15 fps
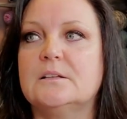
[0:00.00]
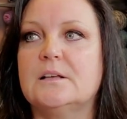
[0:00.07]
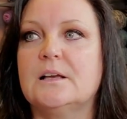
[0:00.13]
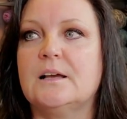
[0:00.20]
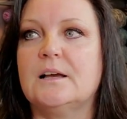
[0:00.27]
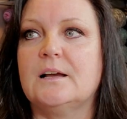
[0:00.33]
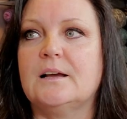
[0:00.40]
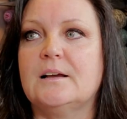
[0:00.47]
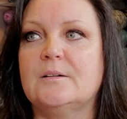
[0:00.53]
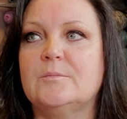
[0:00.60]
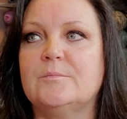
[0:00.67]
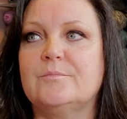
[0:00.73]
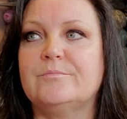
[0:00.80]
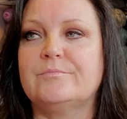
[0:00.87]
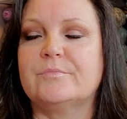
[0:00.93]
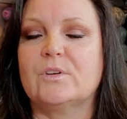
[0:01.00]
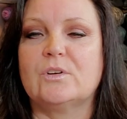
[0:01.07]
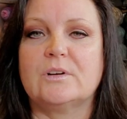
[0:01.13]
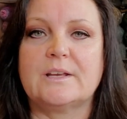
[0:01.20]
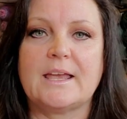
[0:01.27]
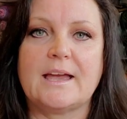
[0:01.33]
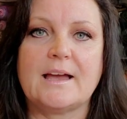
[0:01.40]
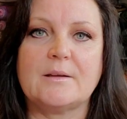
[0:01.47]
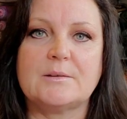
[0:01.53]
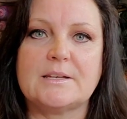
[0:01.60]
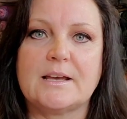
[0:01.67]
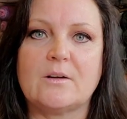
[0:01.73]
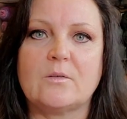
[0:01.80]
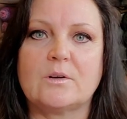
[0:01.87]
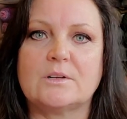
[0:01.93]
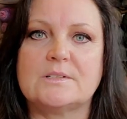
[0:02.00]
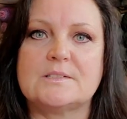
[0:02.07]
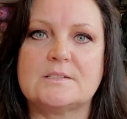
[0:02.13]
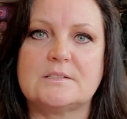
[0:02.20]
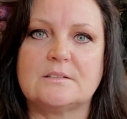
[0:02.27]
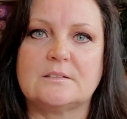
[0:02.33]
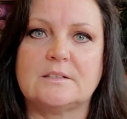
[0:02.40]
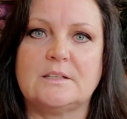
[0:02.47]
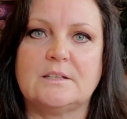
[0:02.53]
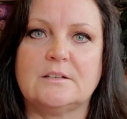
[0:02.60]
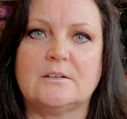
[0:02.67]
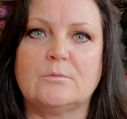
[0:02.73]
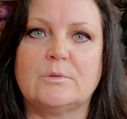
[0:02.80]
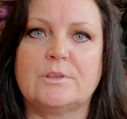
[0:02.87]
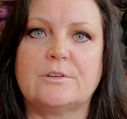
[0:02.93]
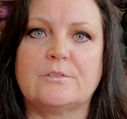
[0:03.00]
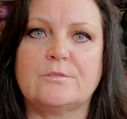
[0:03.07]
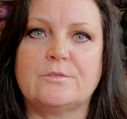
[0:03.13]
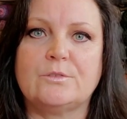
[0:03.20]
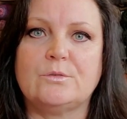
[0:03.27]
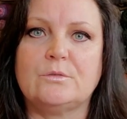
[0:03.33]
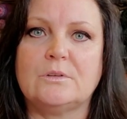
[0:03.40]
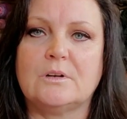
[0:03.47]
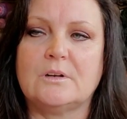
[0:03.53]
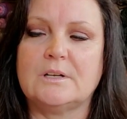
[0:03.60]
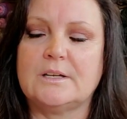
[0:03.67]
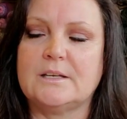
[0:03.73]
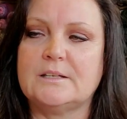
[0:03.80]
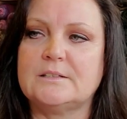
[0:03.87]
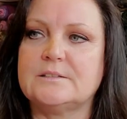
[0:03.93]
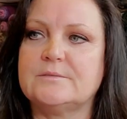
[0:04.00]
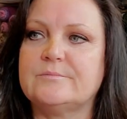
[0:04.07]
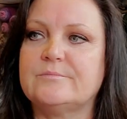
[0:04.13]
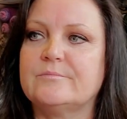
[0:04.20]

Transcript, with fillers: Um, her cat tower is still here with her food on it.